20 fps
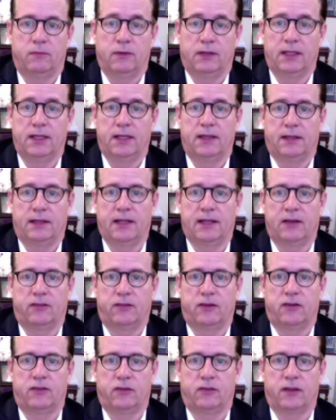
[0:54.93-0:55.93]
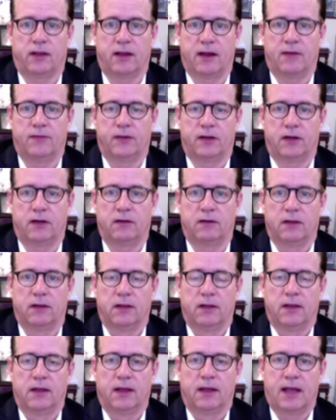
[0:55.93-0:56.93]
really the legislature and the governor,
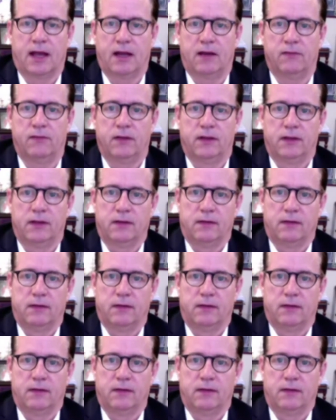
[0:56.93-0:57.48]
kind of